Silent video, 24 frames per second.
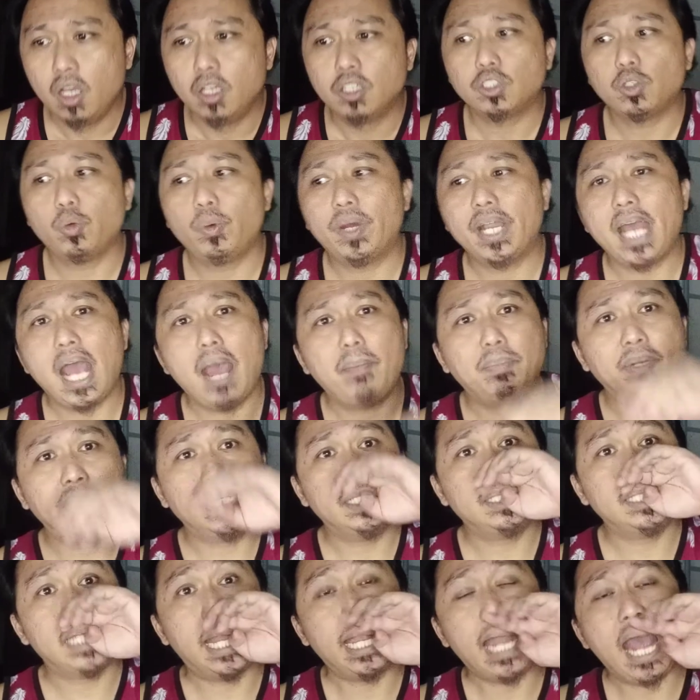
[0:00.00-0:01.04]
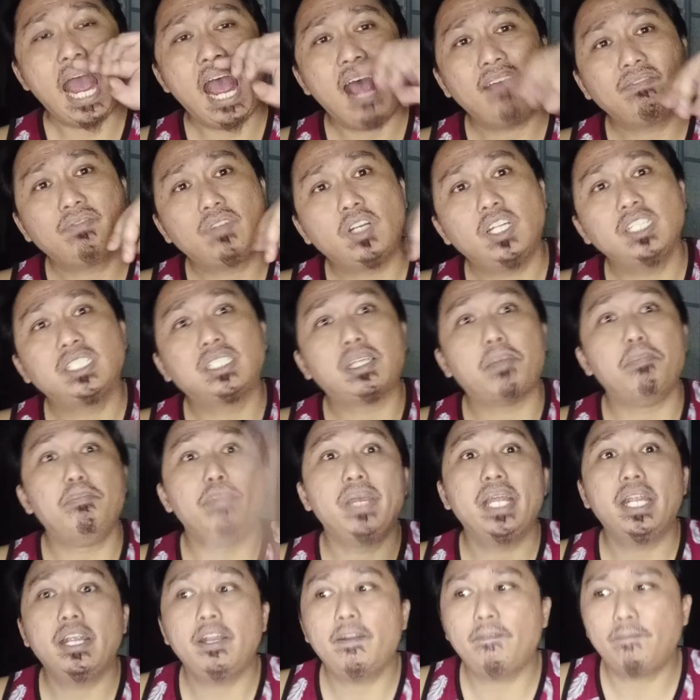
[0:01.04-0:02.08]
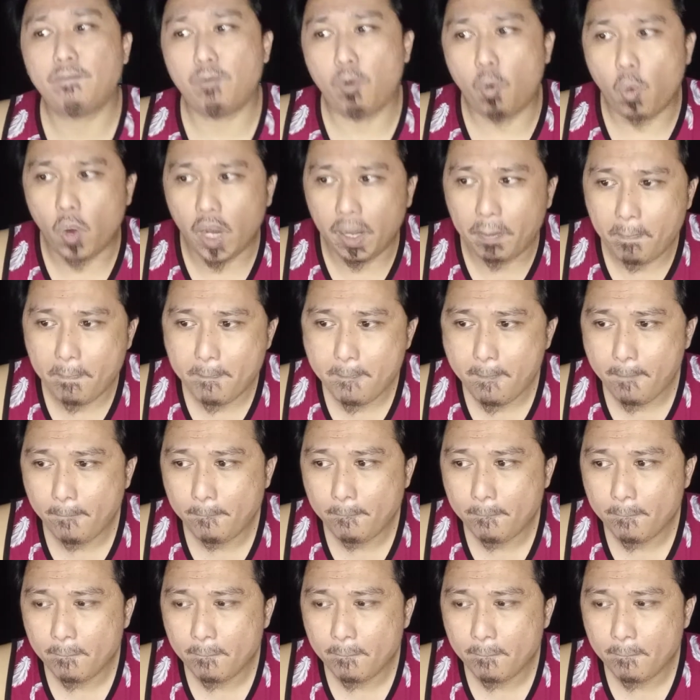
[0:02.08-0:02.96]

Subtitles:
So what happened is that after I submitted a form,